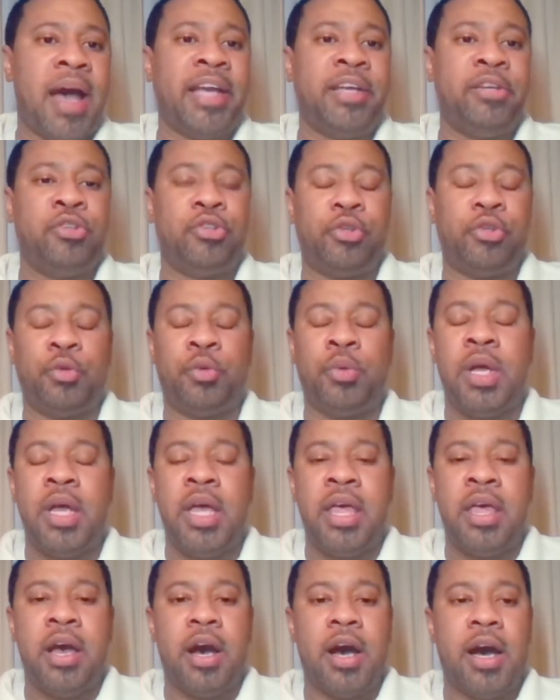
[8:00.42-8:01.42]
mind you,
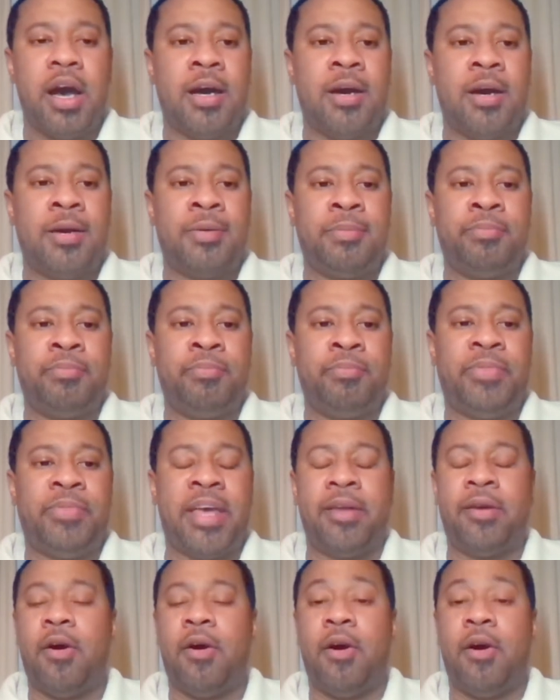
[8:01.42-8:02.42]

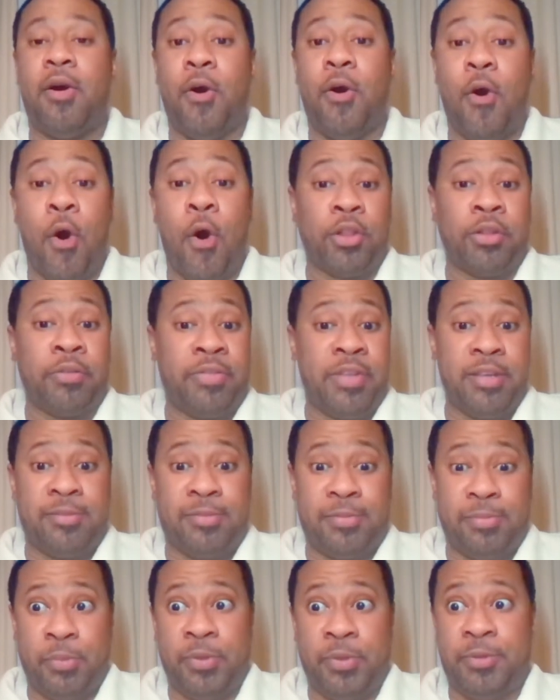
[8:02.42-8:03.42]
that all of
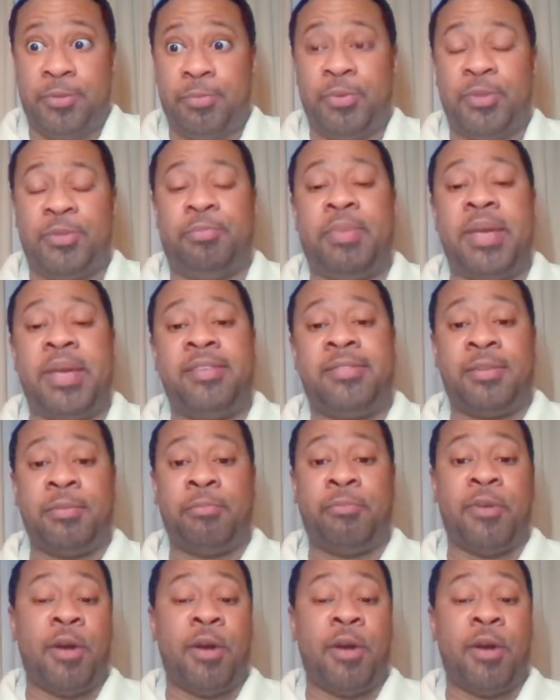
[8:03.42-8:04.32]
this was based